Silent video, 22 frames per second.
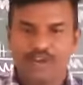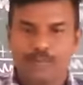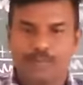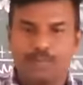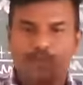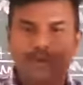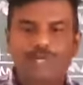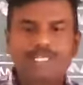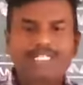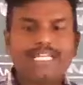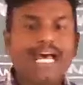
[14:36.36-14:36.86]

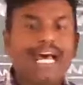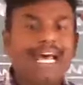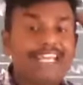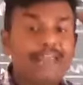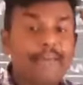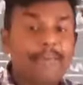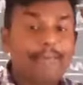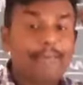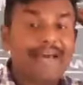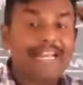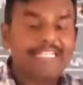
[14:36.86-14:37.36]
motor
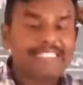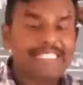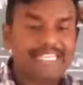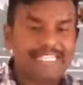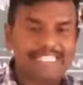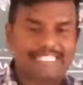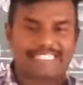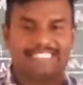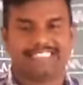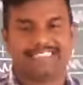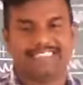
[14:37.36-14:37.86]

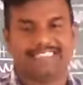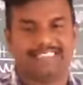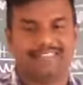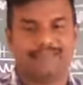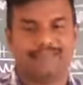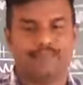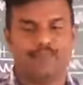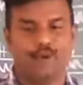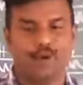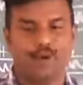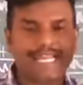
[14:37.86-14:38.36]
impulses,
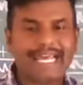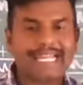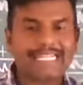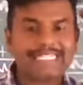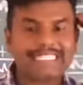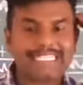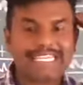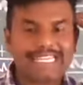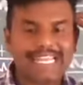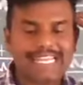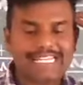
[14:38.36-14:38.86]
motor
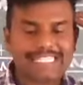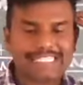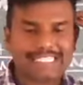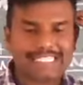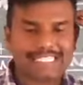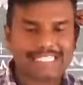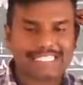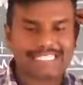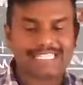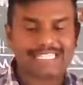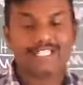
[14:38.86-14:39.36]
signals
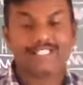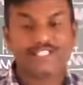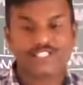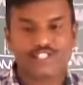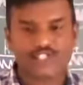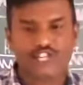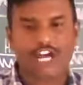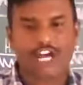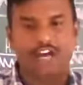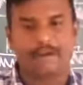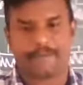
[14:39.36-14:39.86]

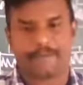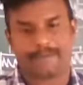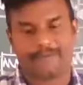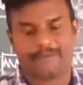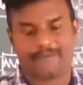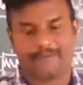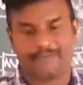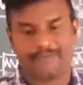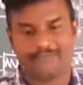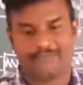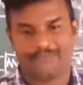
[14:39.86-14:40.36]
stop,
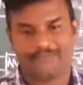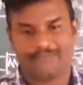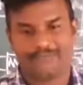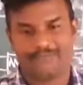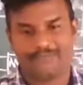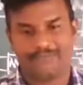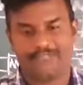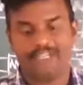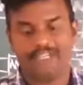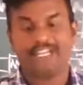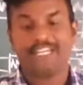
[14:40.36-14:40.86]

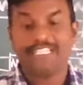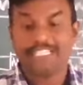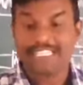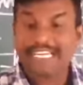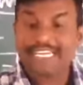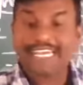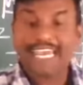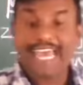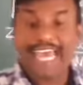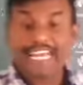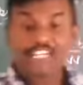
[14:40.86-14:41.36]
the
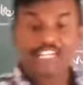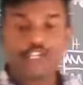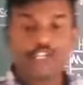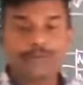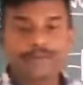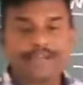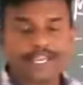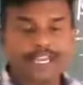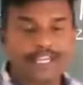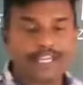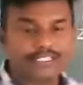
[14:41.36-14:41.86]
calcium
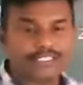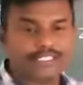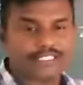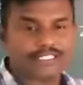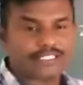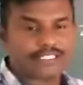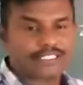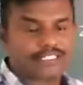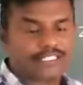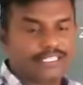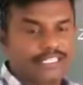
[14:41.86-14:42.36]

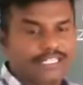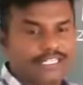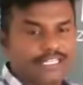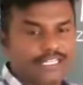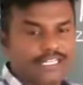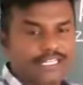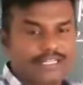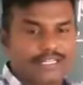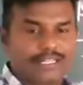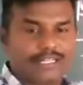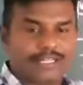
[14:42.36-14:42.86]
ions
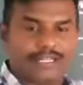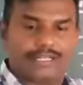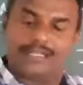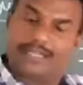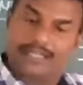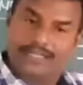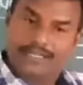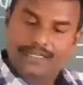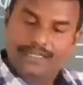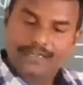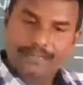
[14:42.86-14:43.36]

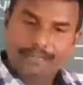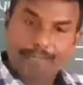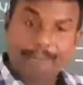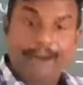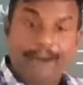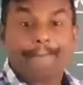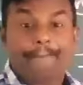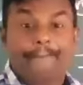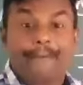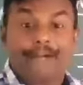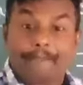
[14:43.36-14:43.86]

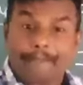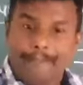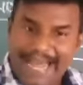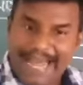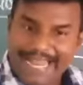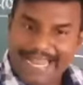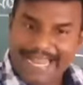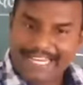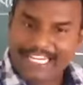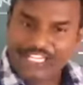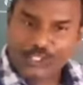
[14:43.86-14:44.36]
pumped
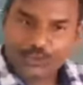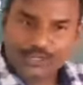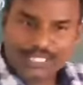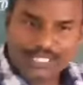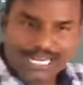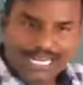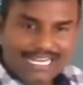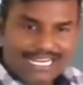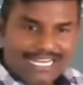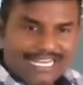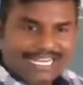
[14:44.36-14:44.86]
back into
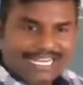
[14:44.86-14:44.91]
the